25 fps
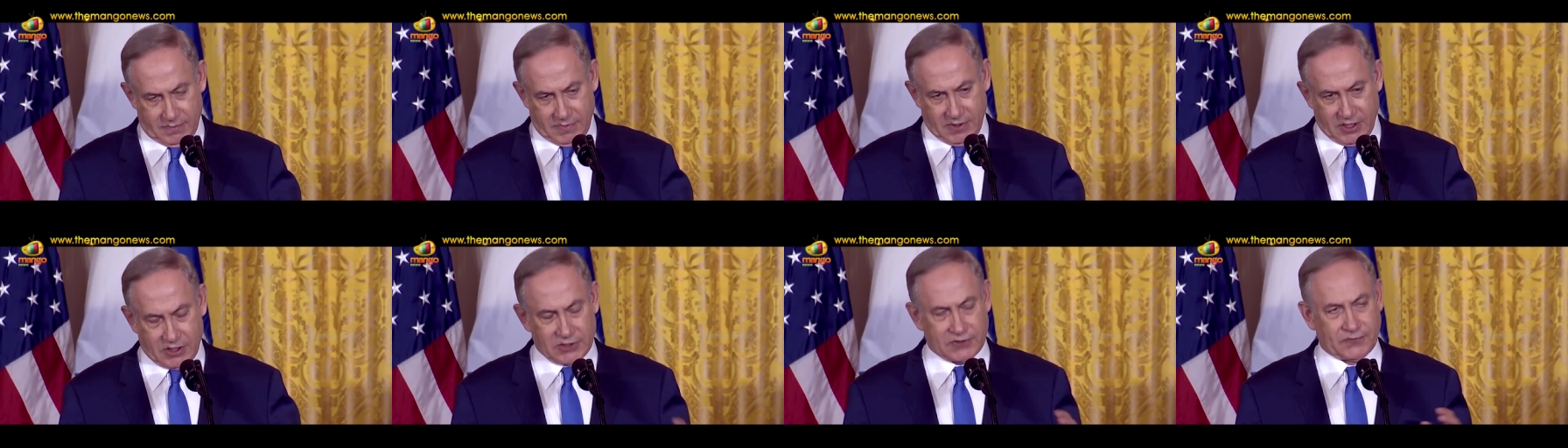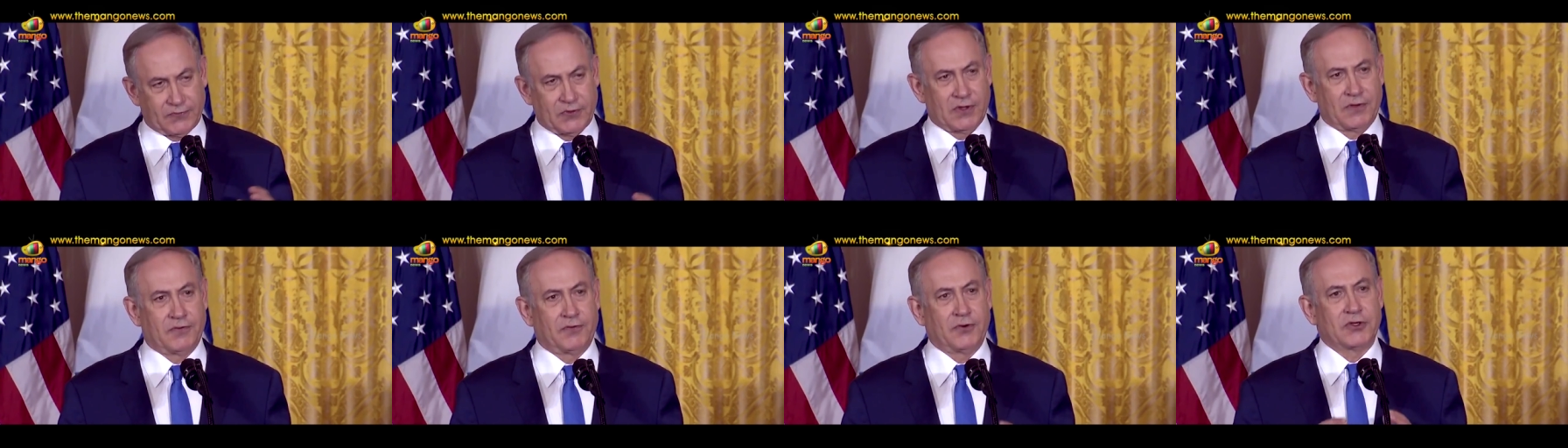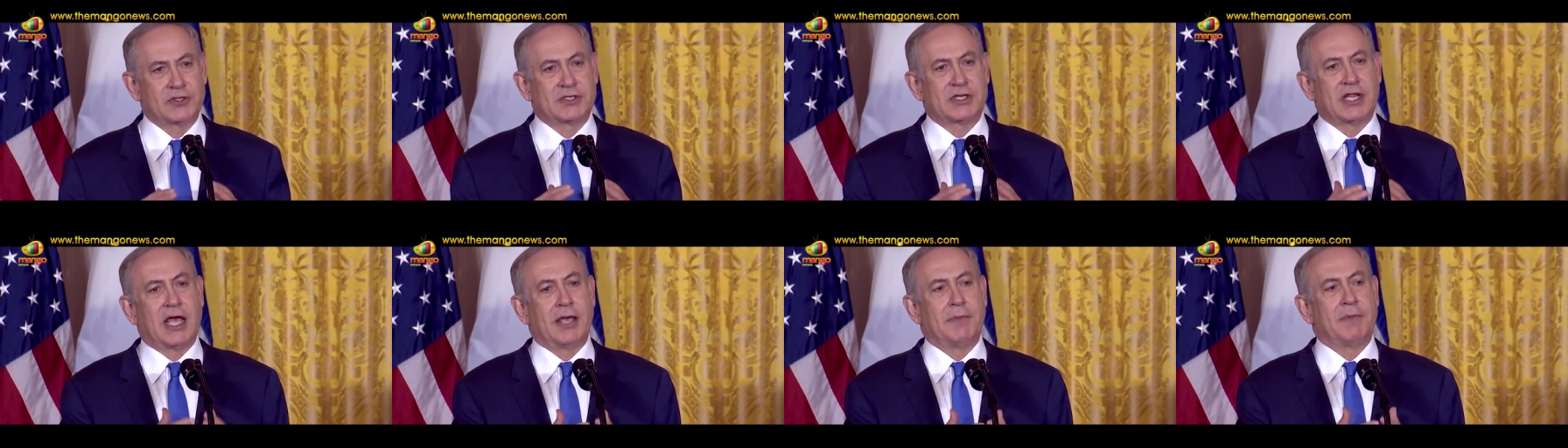Because for the
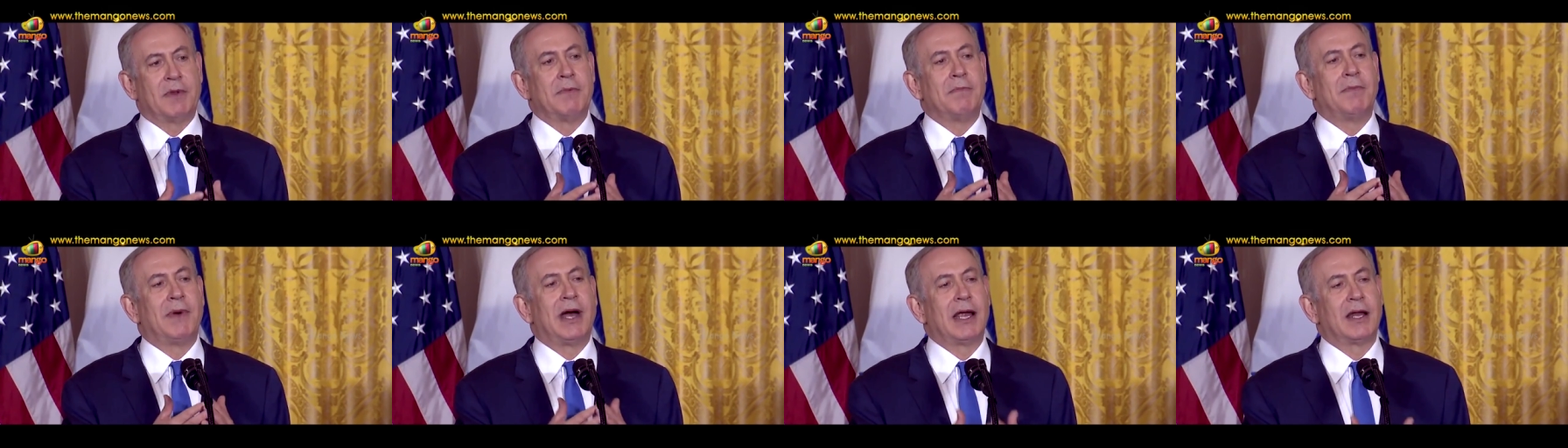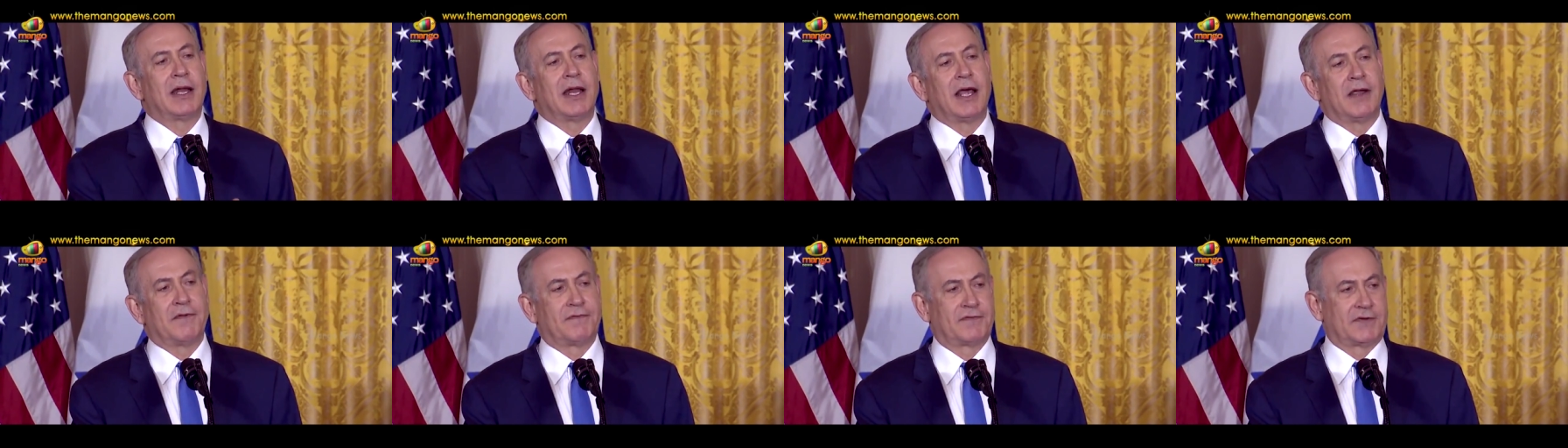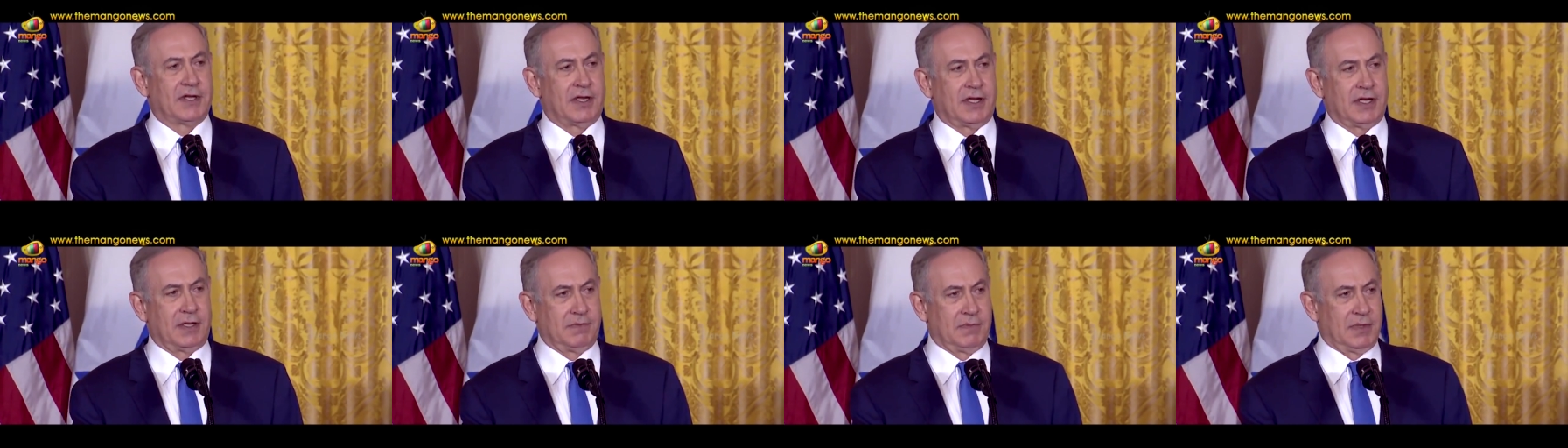first time in my
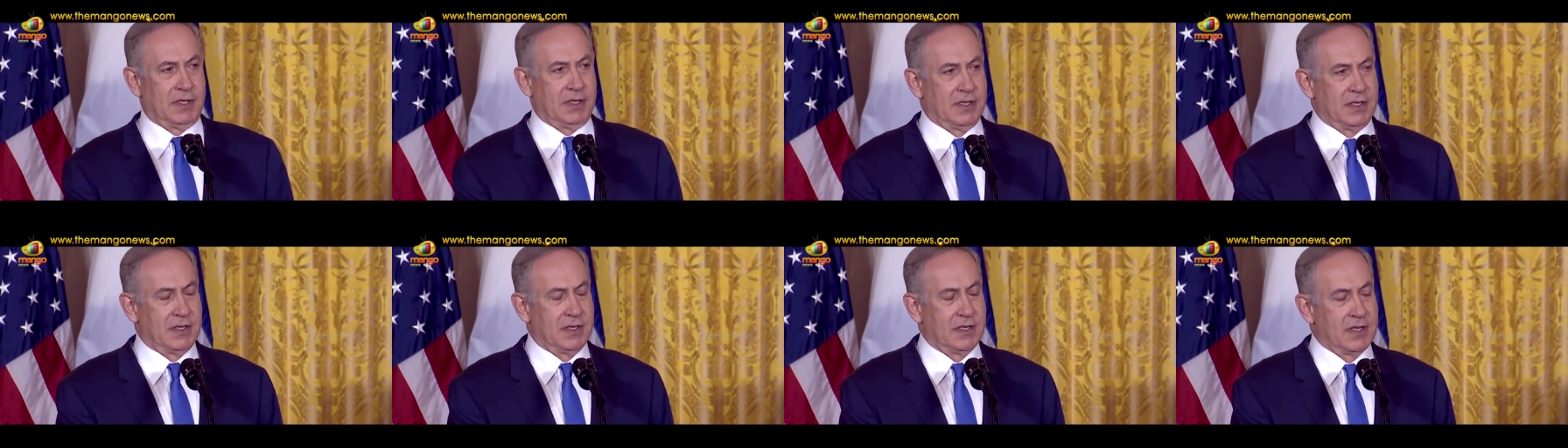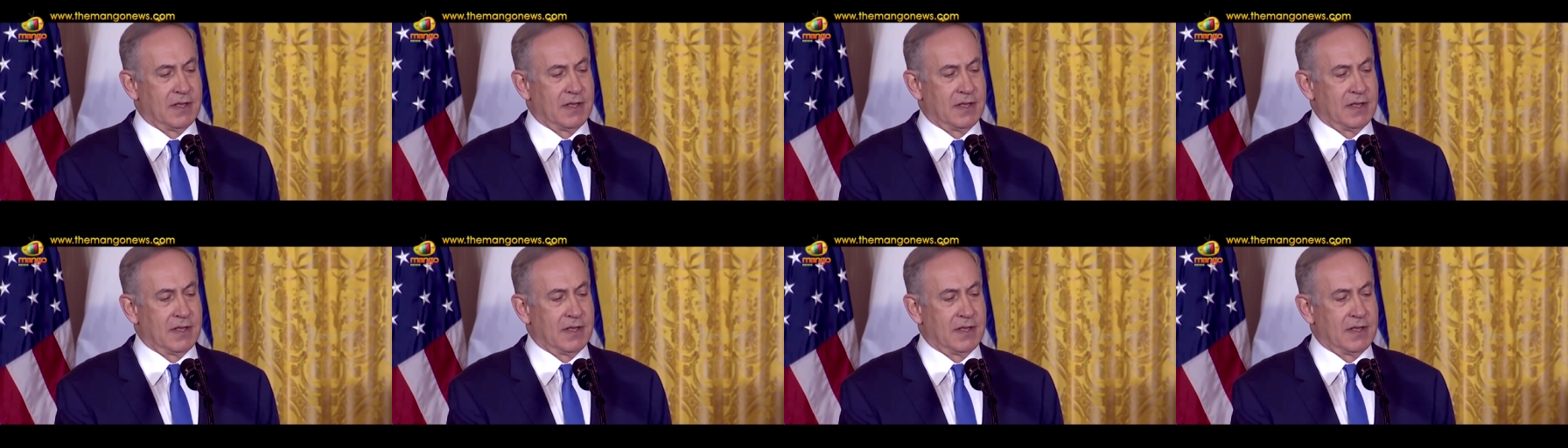lifetime,